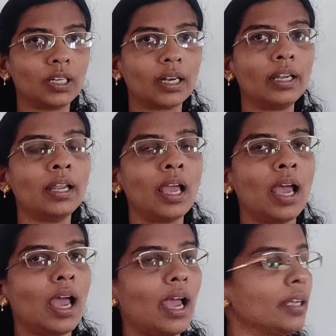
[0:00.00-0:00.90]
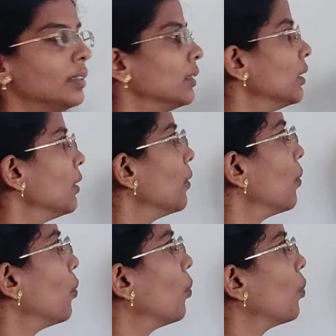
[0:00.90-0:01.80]
Right? And
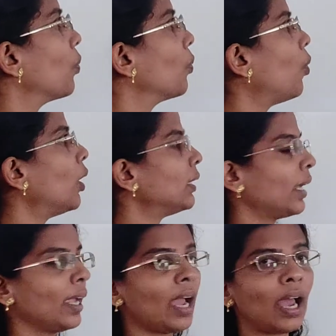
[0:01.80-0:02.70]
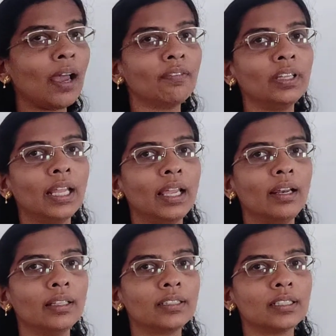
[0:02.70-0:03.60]
what I have in
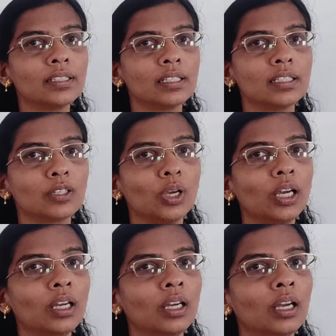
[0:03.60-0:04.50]
LHS is your